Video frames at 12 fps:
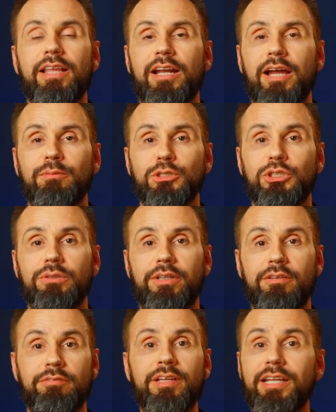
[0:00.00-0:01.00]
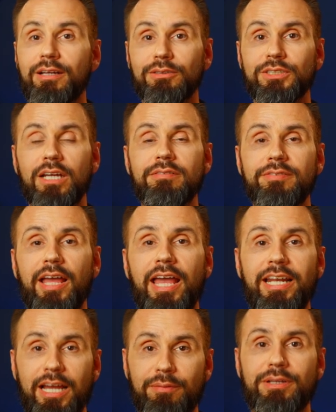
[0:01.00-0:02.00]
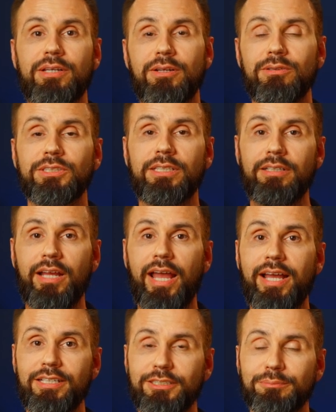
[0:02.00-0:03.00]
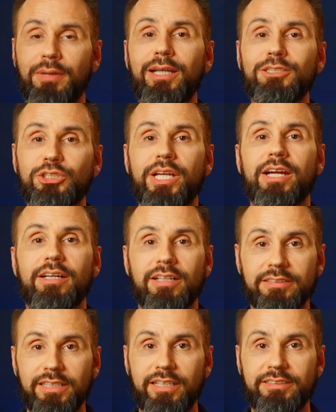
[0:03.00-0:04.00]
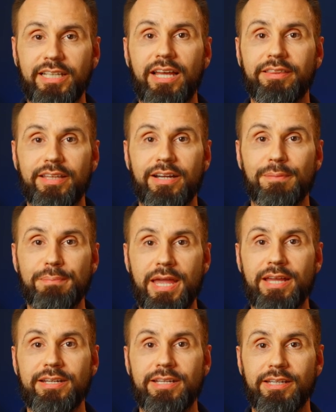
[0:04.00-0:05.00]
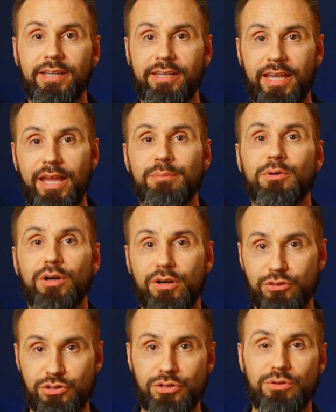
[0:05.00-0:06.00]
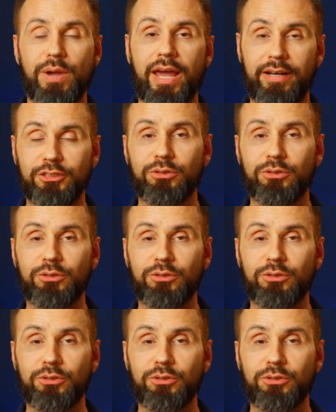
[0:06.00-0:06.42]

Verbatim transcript: that I was shooting videos of, and I would use it as my chair as I sat there manning a camera or two at a